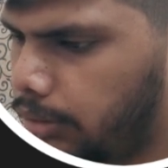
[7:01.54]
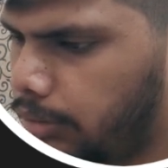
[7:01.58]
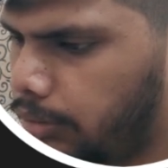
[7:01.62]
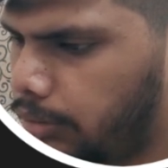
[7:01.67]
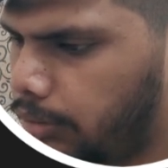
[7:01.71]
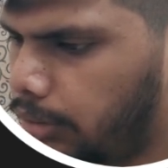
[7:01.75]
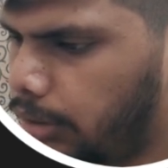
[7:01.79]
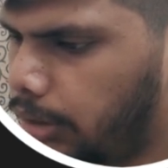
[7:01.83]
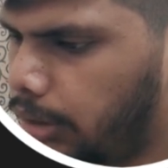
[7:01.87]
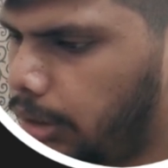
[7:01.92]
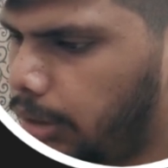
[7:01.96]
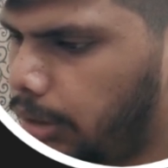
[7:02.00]

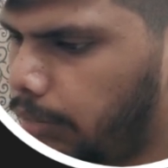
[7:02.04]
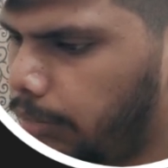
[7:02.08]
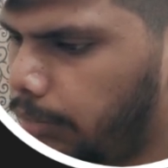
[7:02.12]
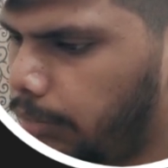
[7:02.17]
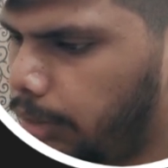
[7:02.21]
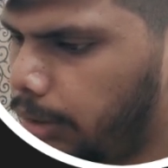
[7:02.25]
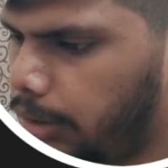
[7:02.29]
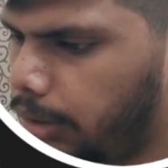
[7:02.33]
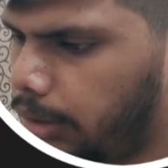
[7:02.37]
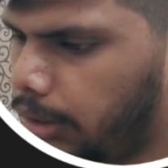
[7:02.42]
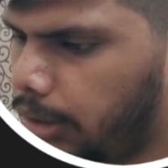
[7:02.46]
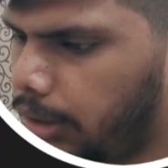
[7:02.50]
So let
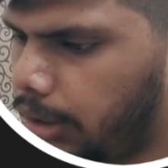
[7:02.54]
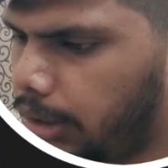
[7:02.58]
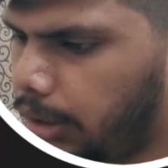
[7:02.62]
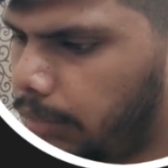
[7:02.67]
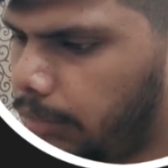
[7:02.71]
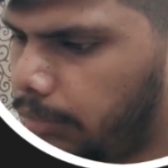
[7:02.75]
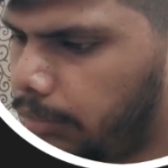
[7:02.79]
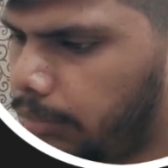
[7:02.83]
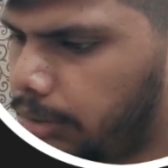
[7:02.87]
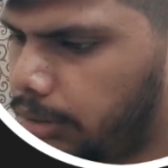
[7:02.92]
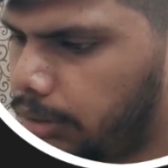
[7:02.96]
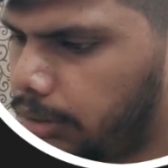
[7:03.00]
me
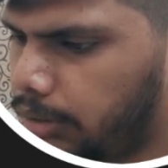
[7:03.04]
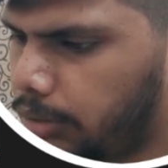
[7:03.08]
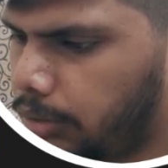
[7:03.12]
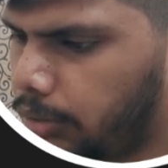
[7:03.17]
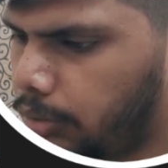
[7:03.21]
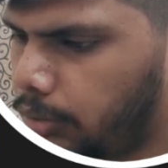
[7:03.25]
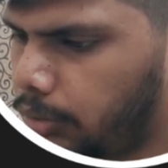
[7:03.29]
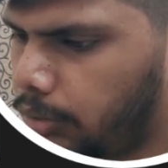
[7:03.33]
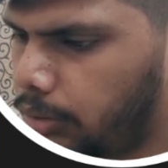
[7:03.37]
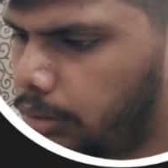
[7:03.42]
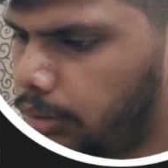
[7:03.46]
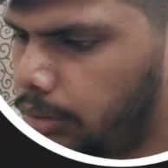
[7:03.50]
grab this
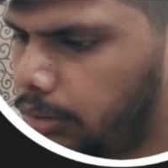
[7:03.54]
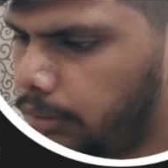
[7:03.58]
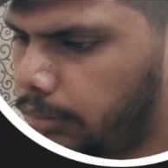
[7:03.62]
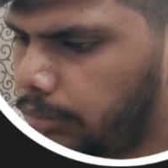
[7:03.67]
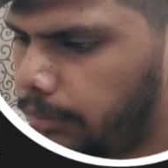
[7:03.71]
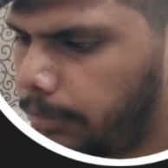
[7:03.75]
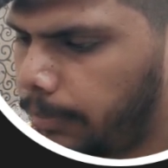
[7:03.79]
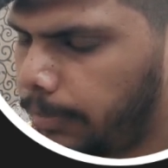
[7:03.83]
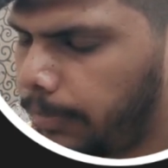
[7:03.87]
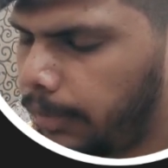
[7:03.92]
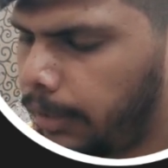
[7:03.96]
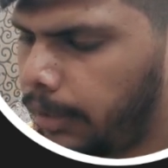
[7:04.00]
code
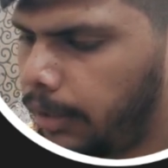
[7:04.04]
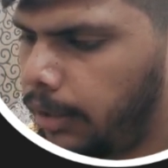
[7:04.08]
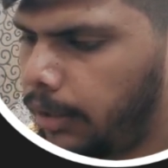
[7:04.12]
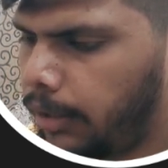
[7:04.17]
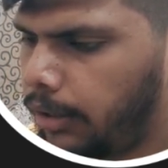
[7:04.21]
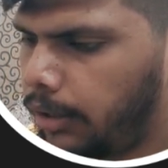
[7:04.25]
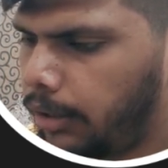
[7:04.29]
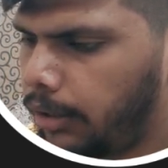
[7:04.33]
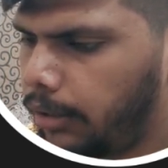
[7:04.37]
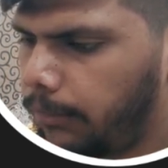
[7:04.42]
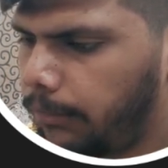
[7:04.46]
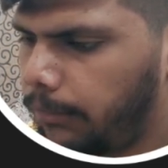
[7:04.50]

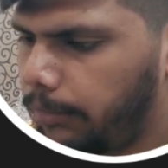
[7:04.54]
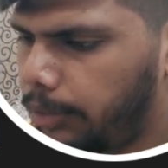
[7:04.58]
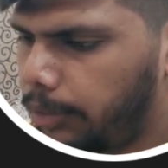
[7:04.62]
and